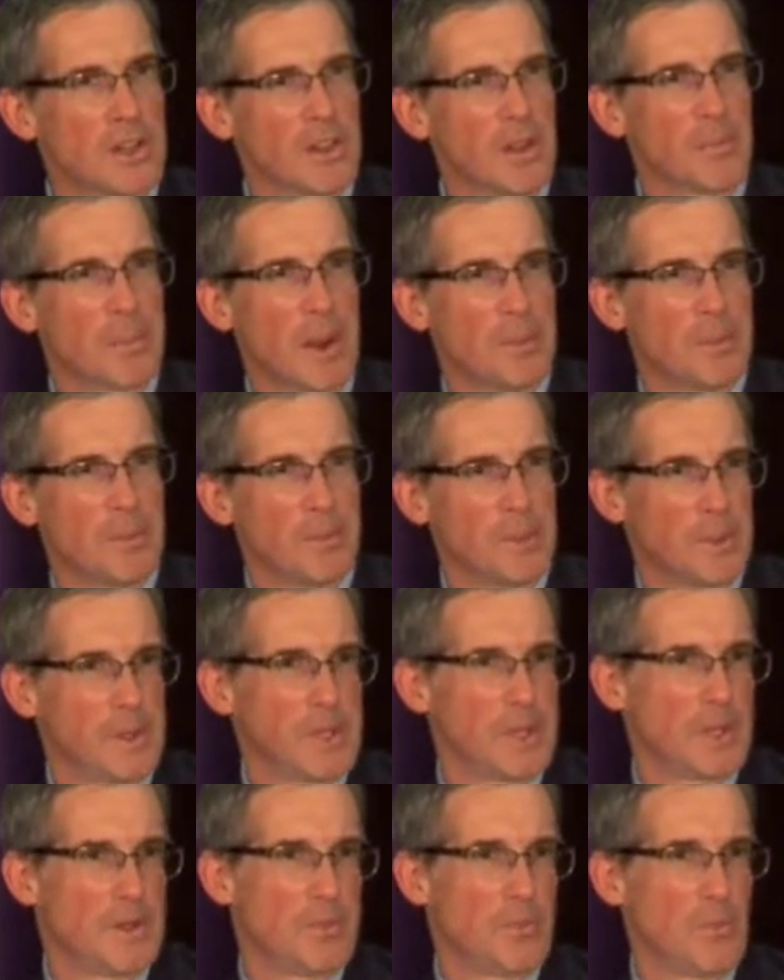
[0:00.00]
There
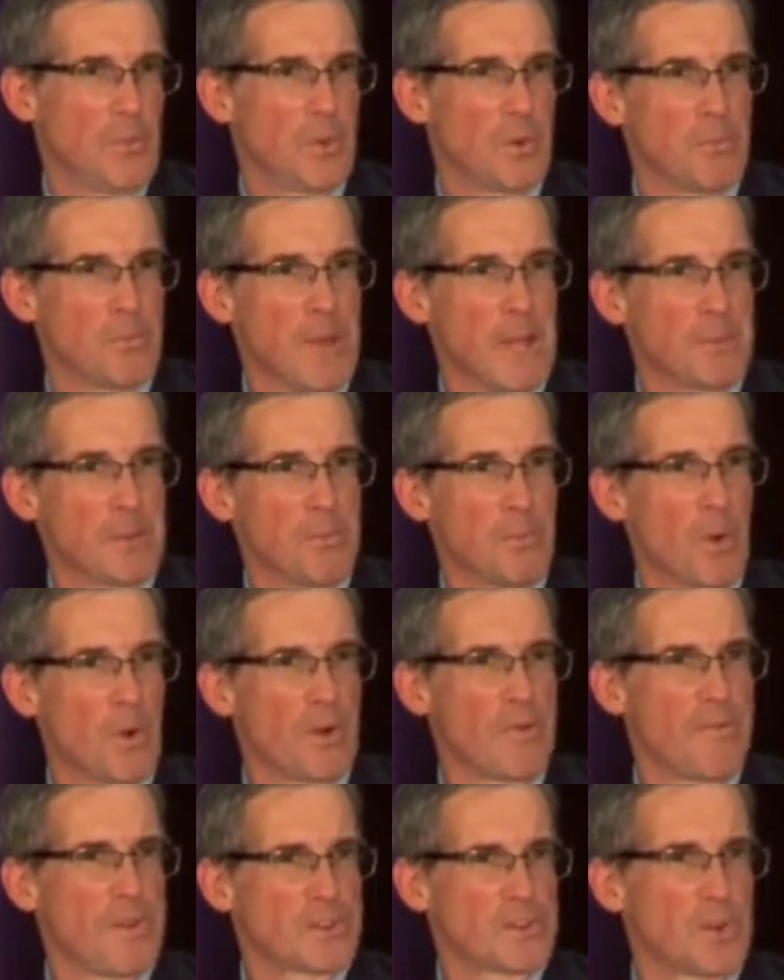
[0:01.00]
probably were maybe
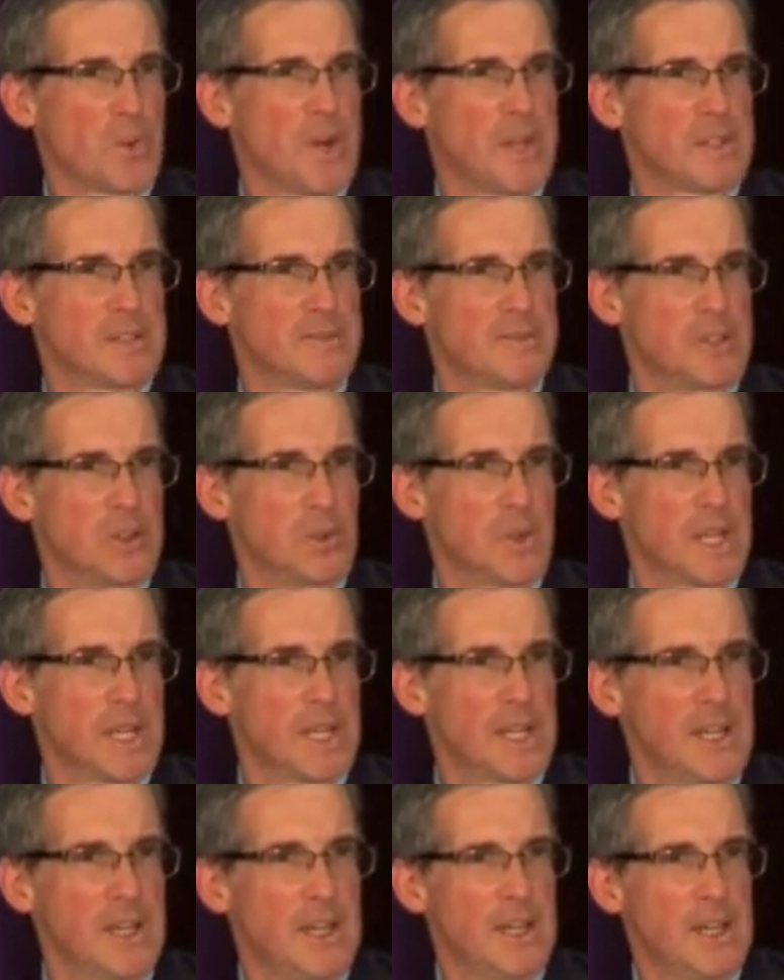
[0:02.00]
more efficient ways of doing
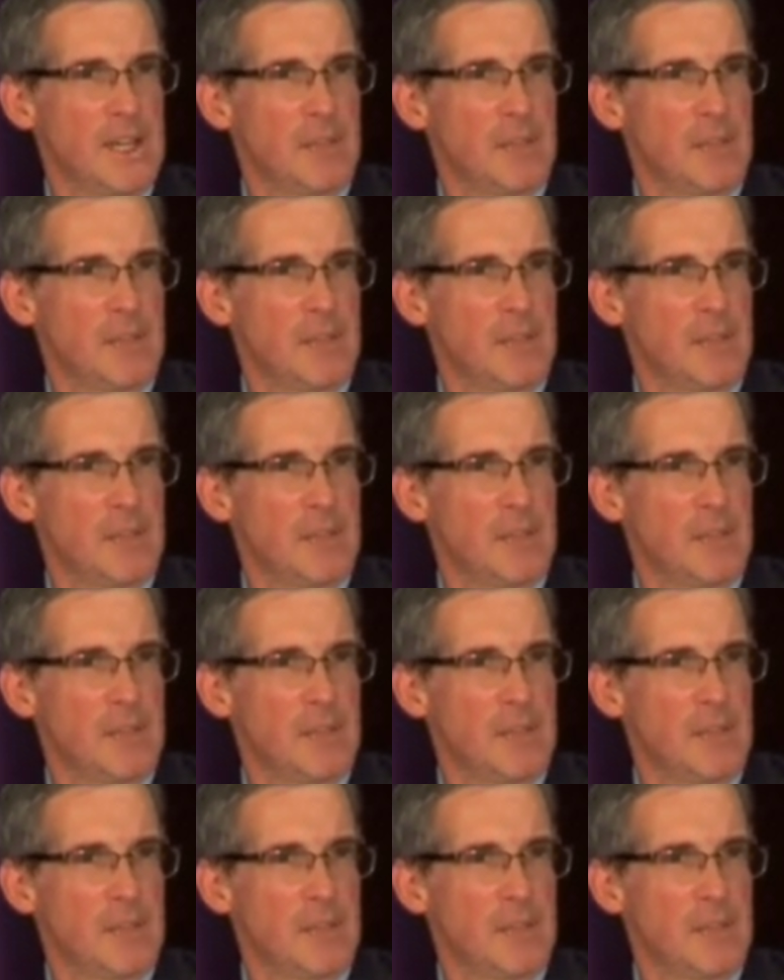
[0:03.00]
it,